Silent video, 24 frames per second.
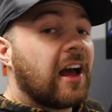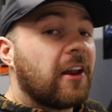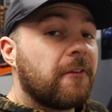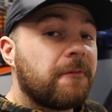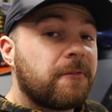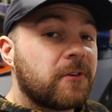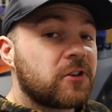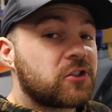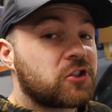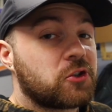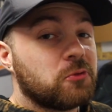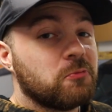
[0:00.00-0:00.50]
And
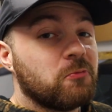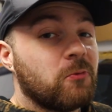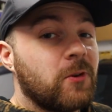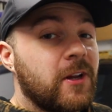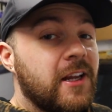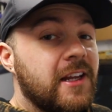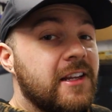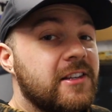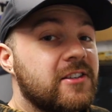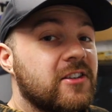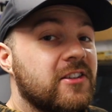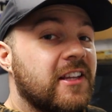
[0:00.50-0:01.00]
for some
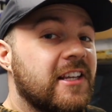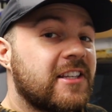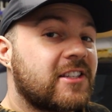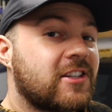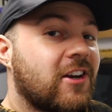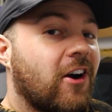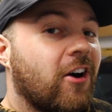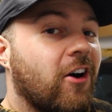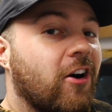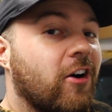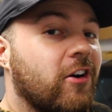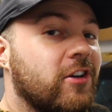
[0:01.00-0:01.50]
reason, this
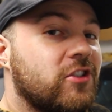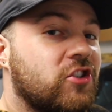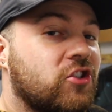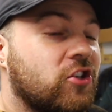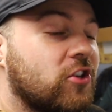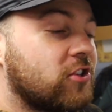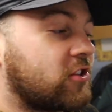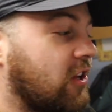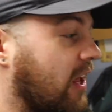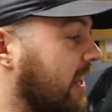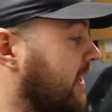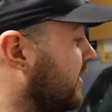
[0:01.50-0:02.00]
car has
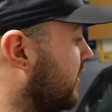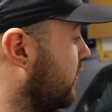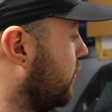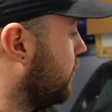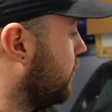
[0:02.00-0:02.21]
just ended